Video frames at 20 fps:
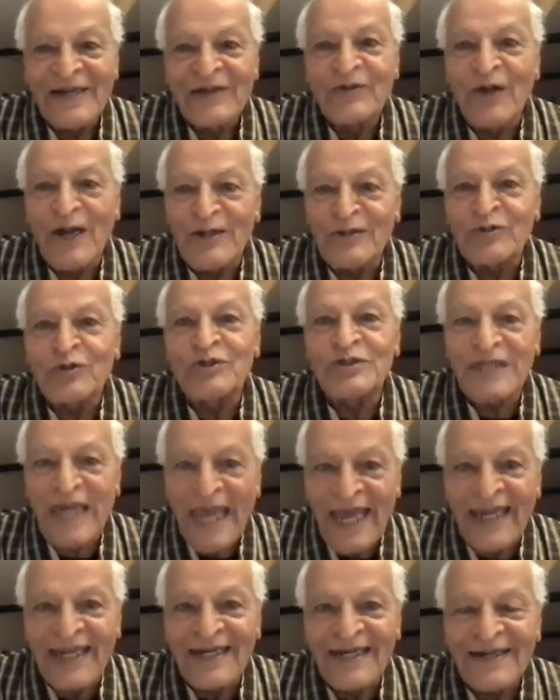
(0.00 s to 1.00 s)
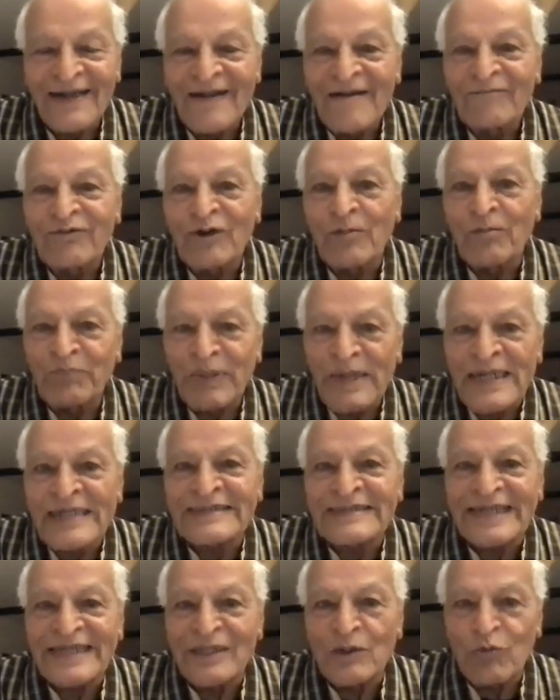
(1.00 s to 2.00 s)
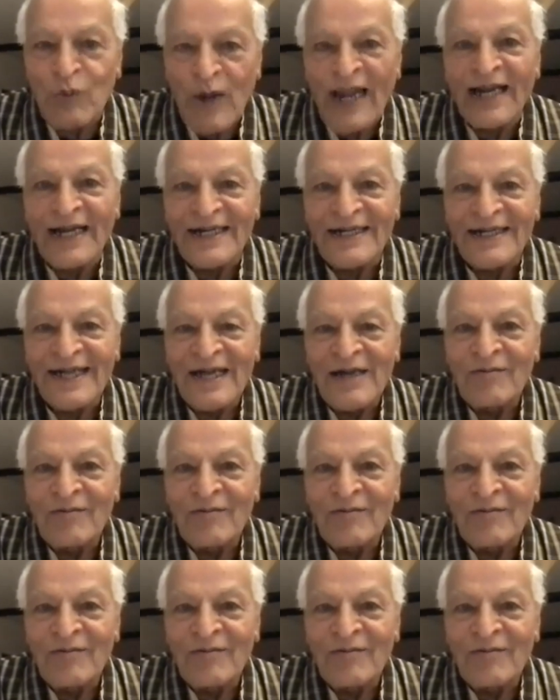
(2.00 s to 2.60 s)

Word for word: going to jail for peace in the world.